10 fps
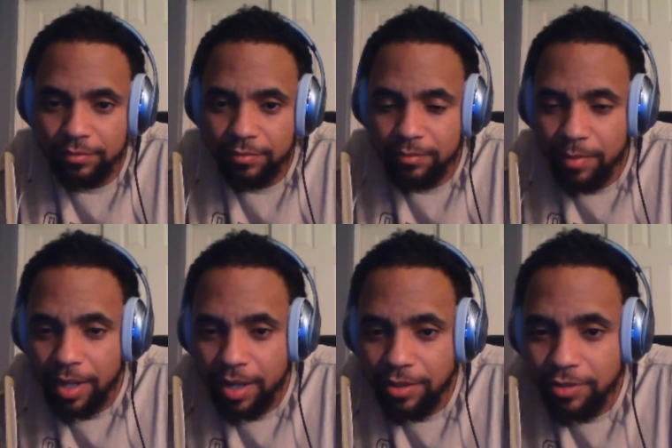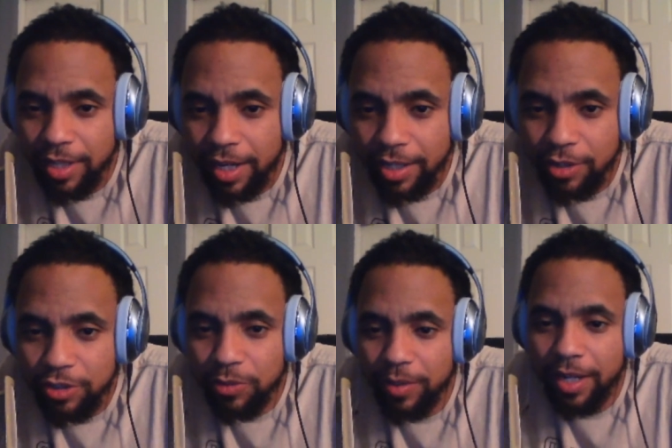Man, you taking your
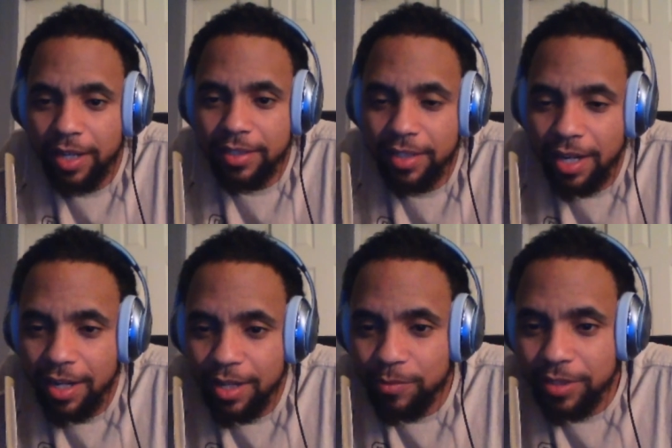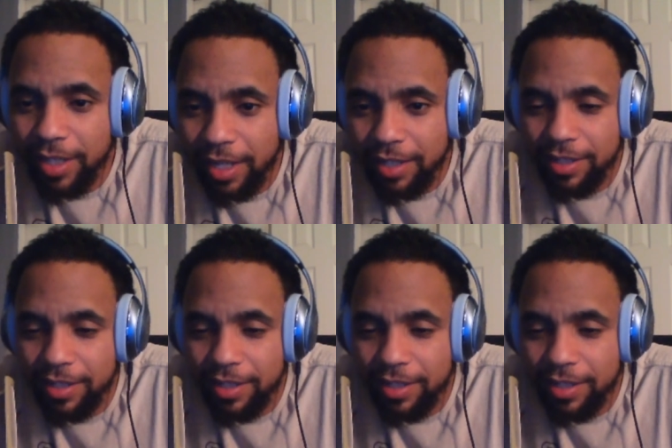sweet ass time with that.